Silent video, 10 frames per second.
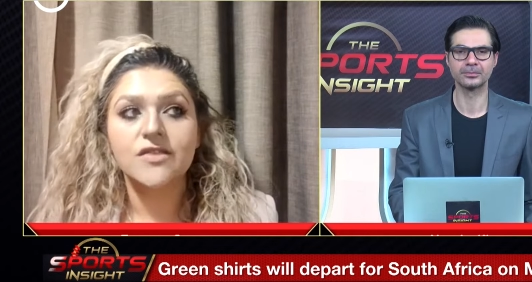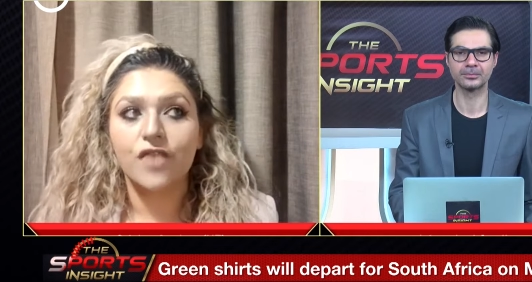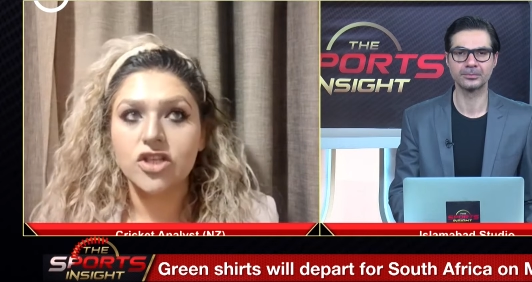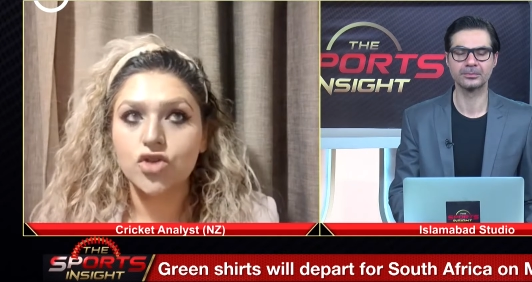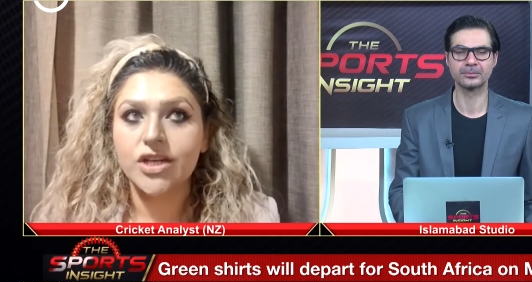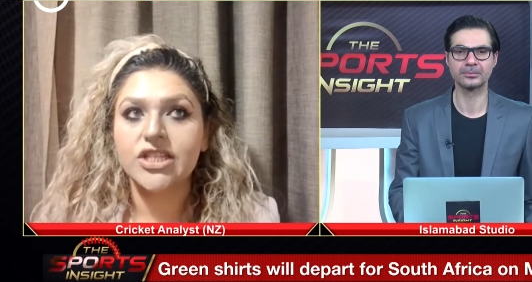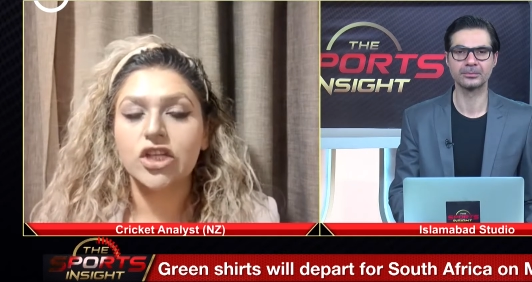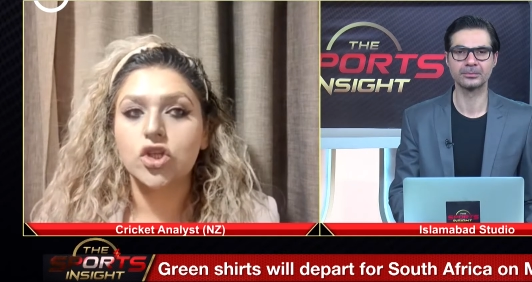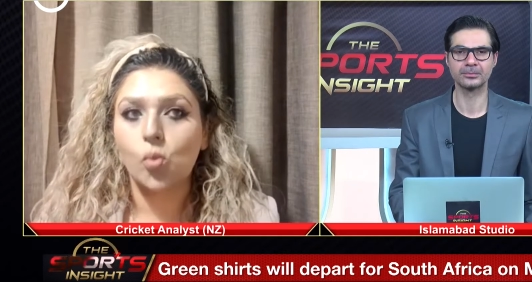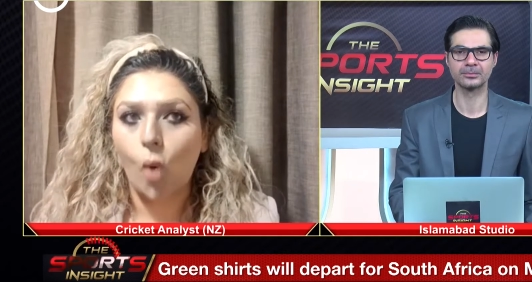Speaker 1: it was frustrating
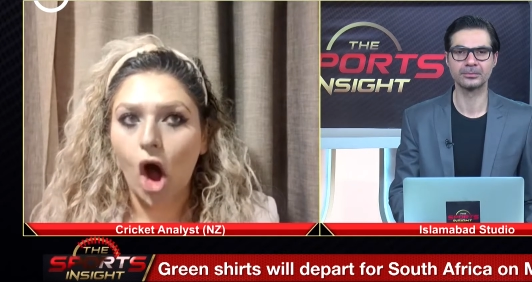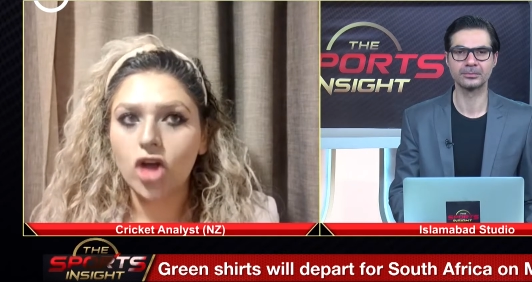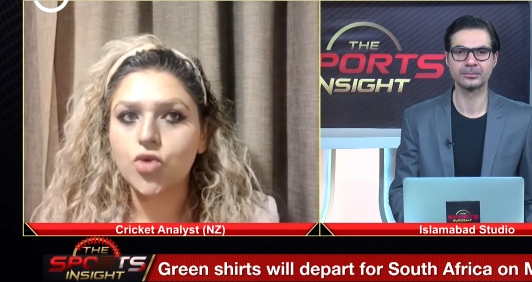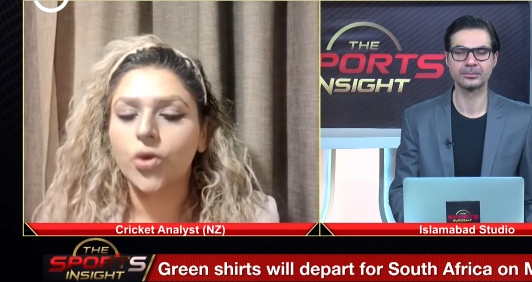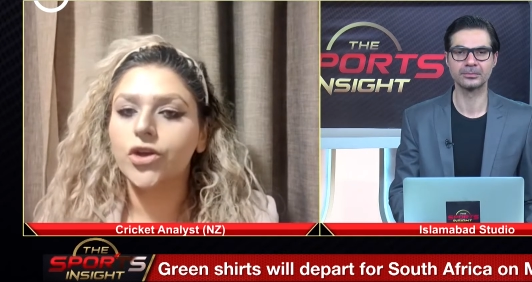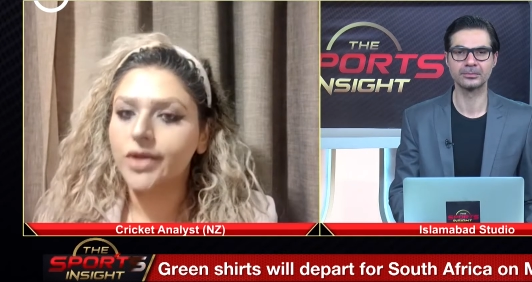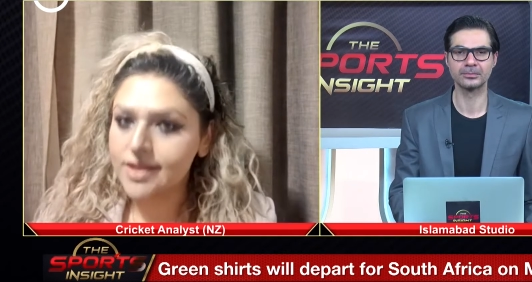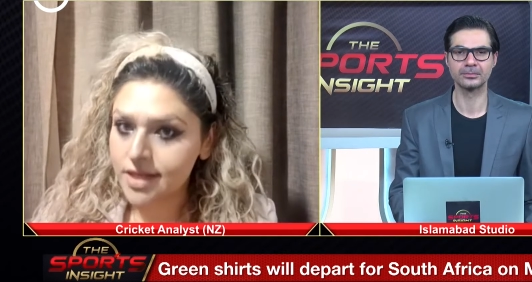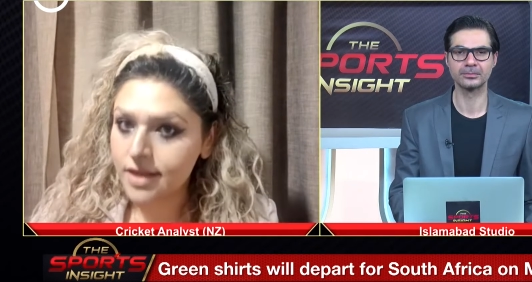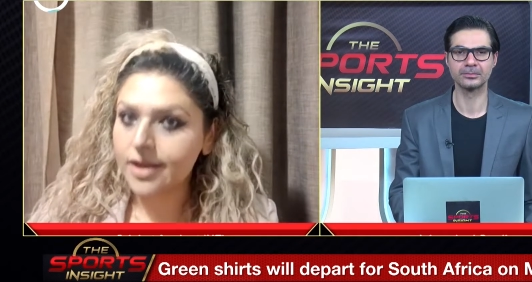to watch, where you could
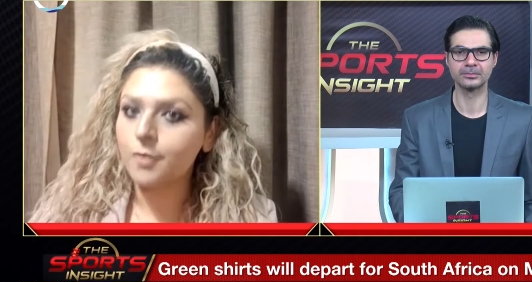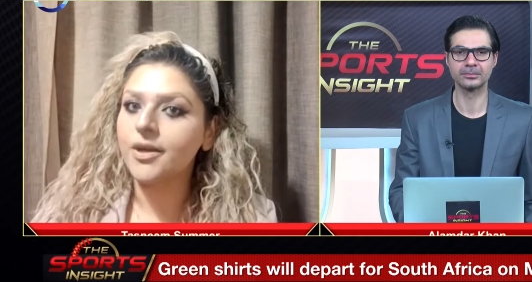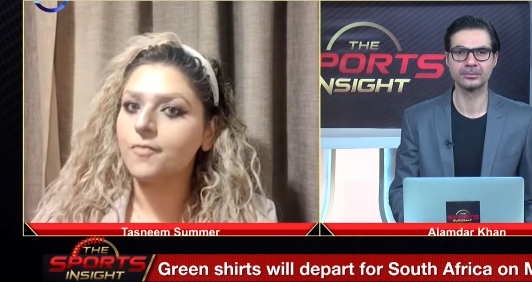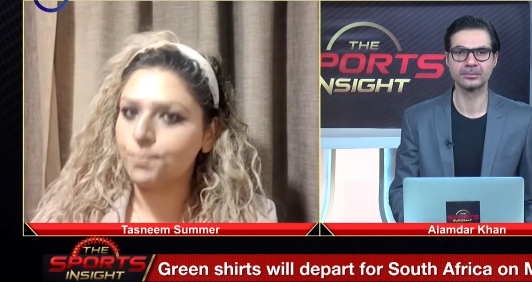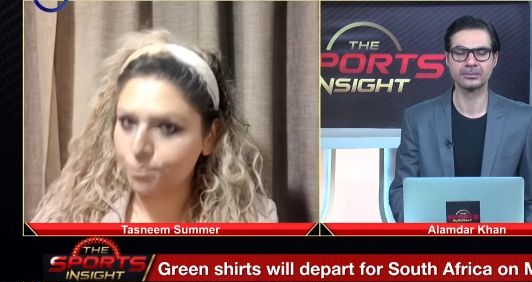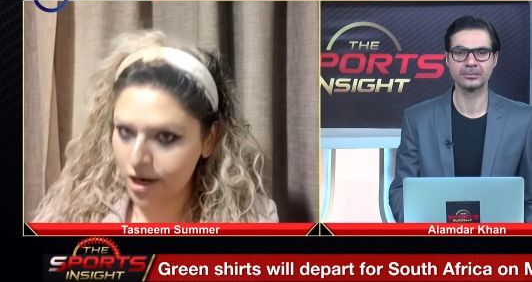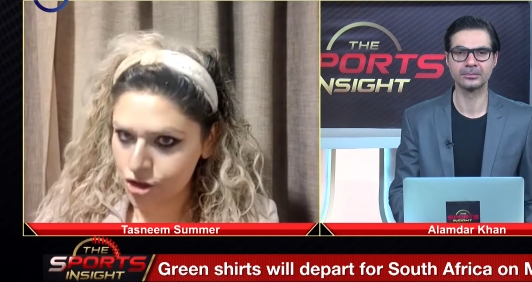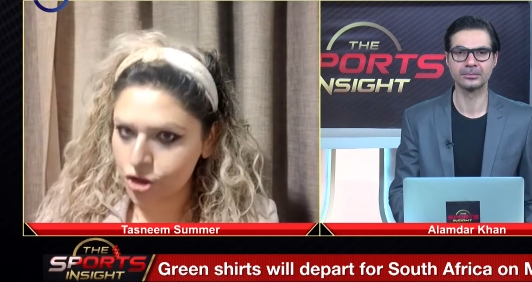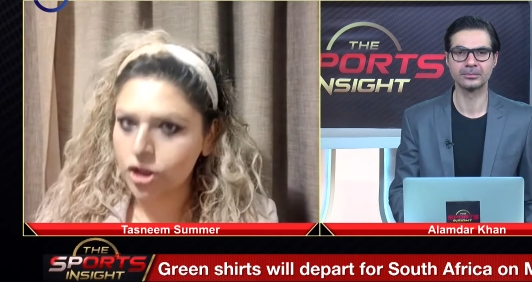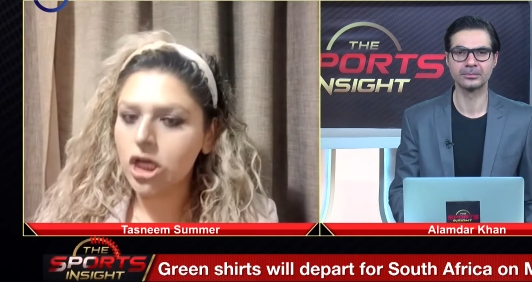see a little bit of
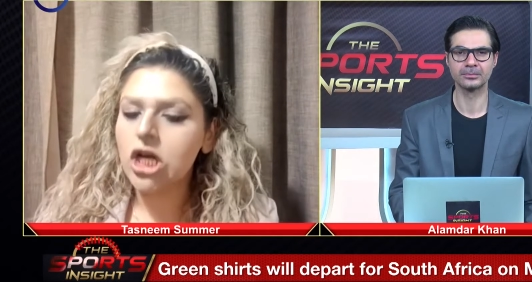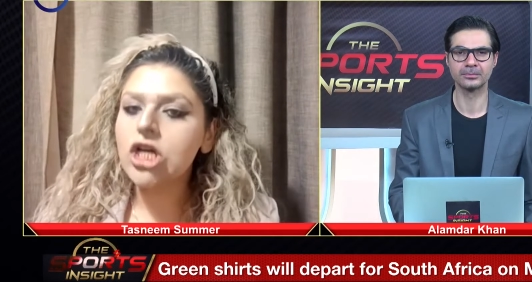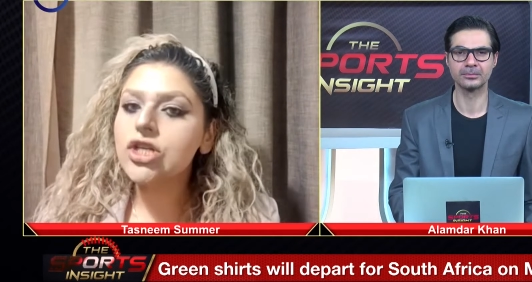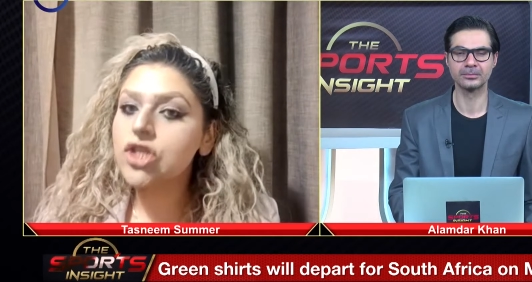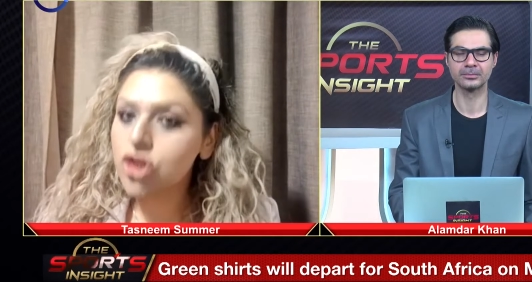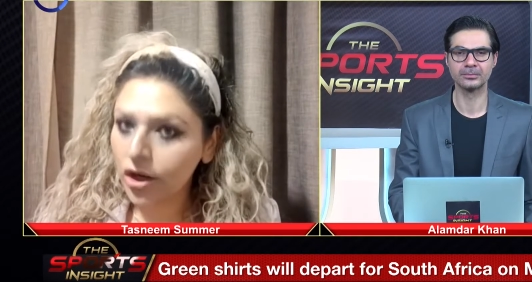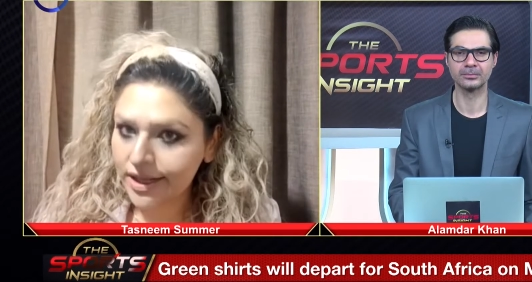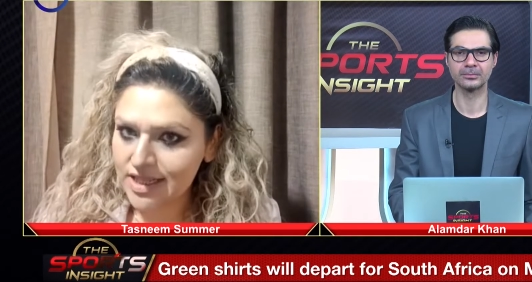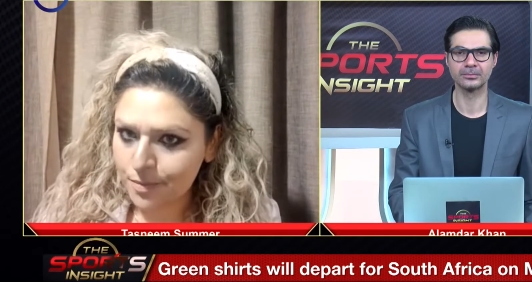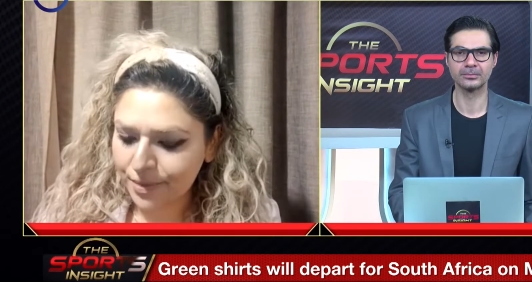pressure
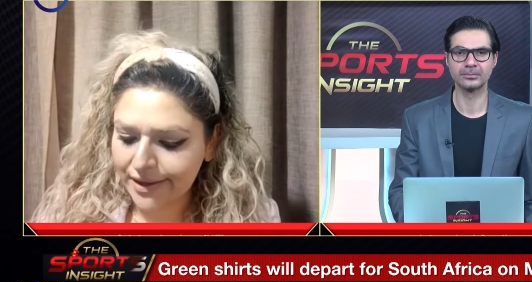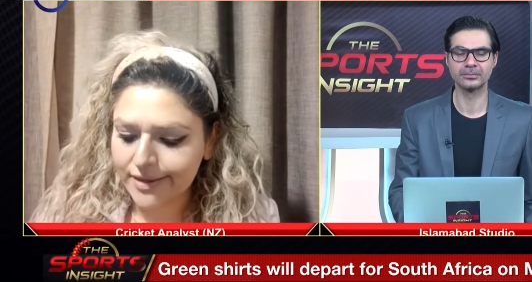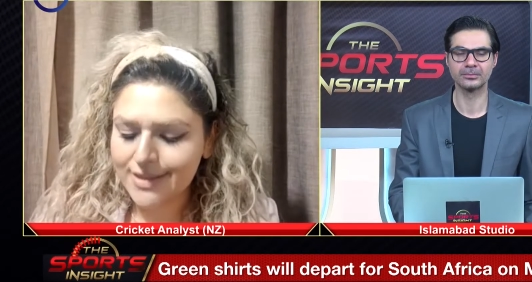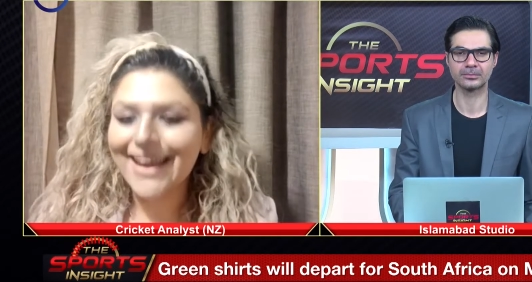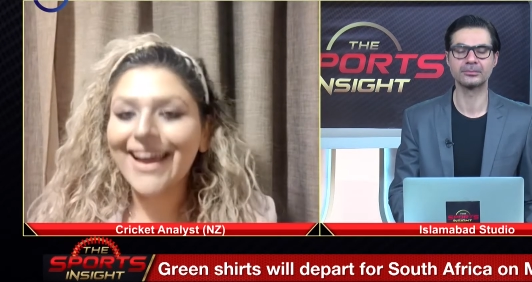starting to build.